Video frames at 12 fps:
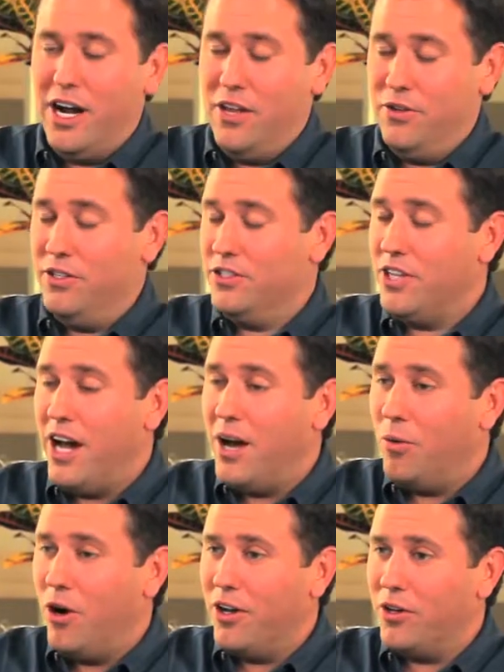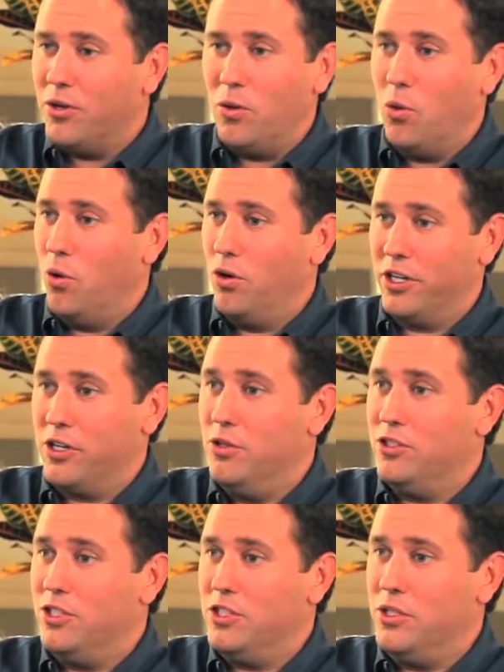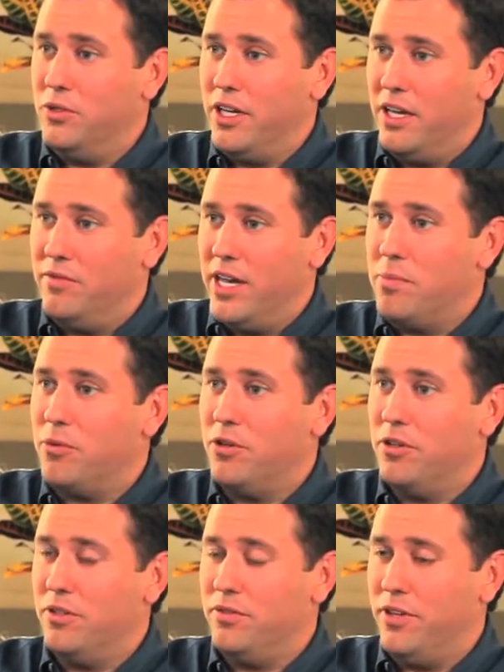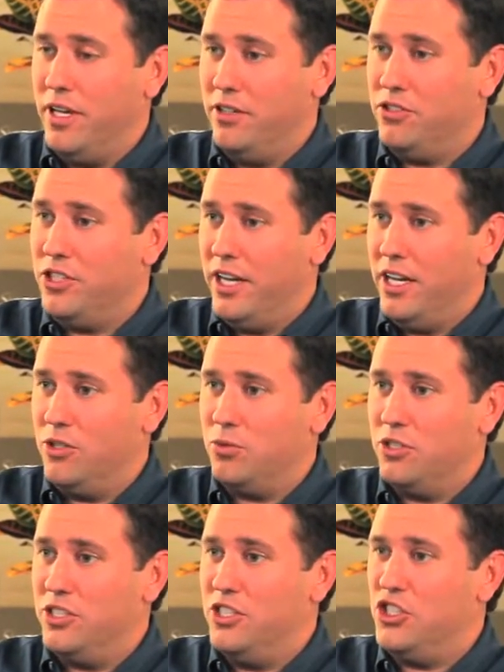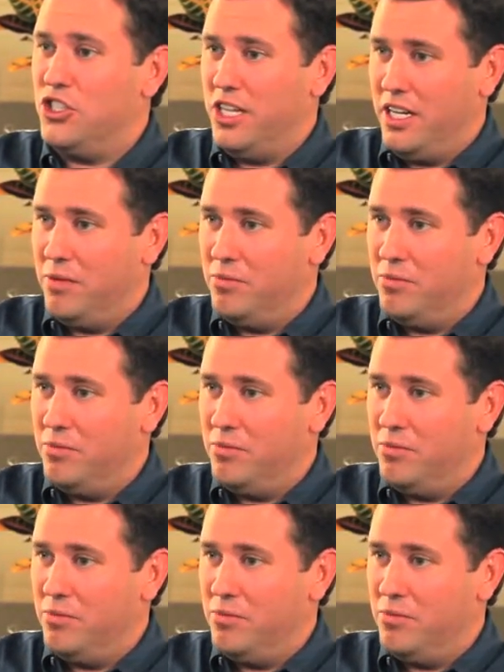either is hot water or it goes into a vapor phase change, which is steam.